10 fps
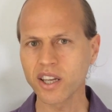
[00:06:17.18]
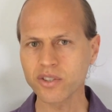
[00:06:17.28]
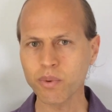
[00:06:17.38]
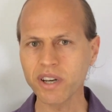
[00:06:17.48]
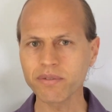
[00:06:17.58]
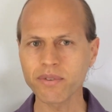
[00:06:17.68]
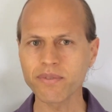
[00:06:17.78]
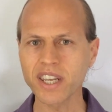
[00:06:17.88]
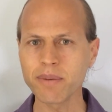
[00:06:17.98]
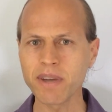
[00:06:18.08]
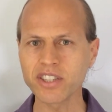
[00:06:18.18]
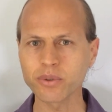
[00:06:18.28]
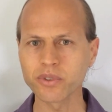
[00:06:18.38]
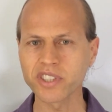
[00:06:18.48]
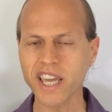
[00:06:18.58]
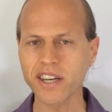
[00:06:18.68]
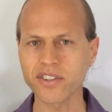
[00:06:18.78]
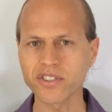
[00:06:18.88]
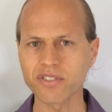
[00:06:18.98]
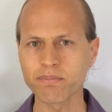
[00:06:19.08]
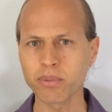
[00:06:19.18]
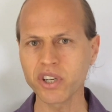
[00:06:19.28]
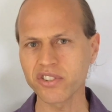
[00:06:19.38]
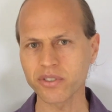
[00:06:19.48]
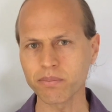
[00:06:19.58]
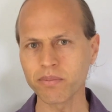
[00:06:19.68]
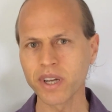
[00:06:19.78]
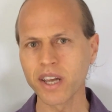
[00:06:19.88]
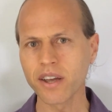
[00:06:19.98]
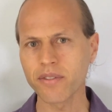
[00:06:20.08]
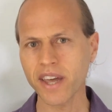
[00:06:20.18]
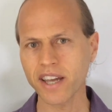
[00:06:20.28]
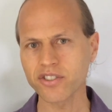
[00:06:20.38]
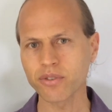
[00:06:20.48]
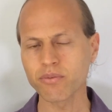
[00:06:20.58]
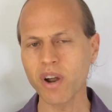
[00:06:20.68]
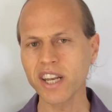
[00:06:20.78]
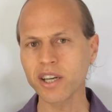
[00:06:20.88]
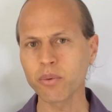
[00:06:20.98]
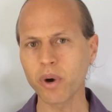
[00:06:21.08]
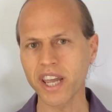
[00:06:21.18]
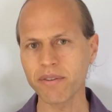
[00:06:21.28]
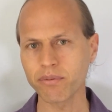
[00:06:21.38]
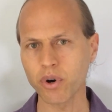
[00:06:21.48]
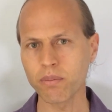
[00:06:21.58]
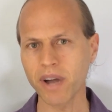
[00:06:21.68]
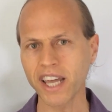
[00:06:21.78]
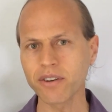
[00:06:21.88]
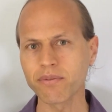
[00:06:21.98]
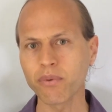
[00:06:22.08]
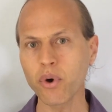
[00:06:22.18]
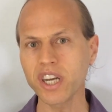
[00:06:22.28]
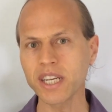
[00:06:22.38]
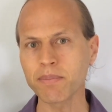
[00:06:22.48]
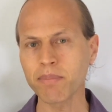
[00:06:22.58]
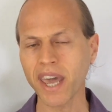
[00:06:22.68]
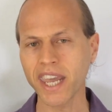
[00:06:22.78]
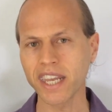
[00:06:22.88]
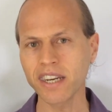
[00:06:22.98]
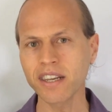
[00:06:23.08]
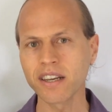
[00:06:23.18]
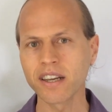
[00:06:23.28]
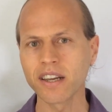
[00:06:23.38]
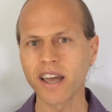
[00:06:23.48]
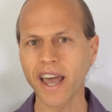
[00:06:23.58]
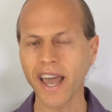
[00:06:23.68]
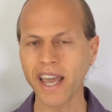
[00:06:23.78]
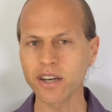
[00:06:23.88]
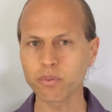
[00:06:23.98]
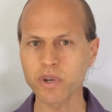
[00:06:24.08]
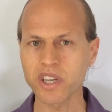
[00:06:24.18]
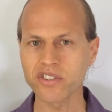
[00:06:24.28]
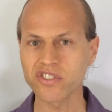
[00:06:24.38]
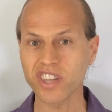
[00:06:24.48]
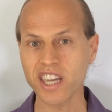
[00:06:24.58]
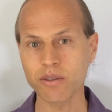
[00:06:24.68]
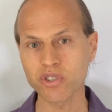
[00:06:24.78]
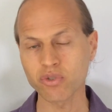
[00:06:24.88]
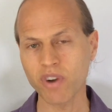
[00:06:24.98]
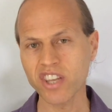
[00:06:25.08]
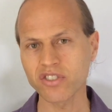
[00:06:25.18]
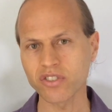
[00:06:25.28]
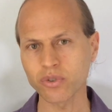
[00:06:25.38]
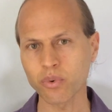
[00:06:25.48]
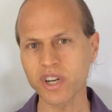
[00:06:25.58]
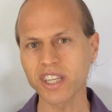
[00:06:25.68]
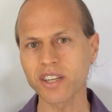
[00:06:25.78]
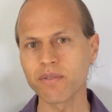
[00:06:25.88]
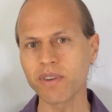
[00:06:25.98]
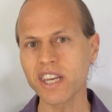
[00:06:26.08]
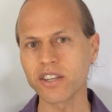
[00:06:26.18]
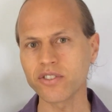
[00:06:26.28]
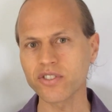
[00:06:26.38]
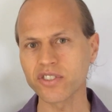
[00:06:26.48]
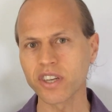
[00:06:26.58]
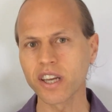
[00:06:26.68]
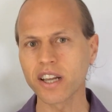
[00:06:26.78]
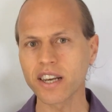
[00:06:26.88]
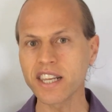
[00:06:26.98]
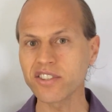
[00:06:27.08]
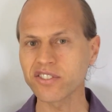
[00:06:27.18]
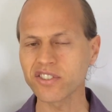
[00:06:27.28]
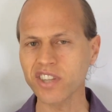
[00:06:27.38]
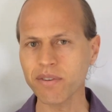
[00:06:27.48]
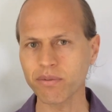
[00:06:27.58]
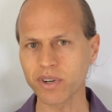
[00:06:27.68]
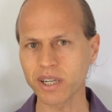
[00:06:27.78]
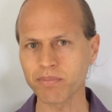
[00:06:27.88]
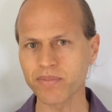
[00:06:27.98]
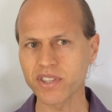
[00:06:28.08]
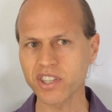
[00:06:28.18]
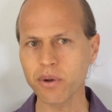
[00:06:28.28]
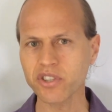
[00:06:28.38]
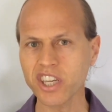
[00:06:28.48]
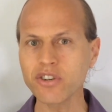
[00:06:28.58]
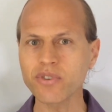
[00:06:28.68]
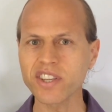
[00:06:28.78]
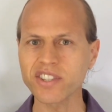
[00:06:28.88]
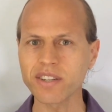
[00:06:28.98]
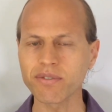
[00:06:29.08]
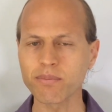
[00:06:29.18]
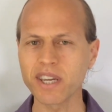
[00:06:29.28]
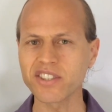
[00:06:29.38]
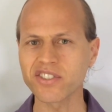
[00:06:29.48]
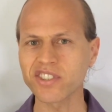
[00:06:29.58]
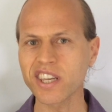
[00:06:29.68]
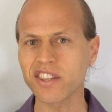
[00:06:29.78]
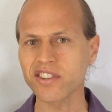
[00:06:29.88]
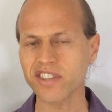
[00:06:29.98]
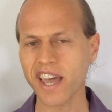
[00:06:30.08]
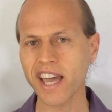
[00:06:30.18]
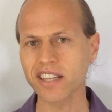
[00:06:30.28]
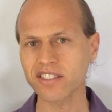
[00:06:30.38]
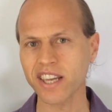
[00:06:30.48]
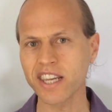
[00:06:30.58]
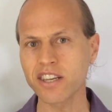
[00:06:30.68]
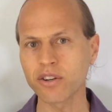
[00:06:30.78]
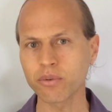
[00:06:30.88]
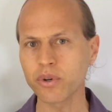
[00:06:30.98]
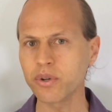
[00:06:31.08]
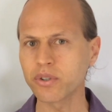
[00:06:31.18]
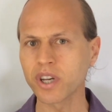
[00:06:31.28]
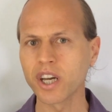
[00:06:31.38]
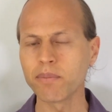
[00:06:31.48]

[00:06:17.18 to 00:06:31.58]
It's one of the fundamental tenets of Buddhism that running away from and avoiding pain, and we could say stressors or inconvenience, leads to suffering. So it's interesting for me to see this at a crude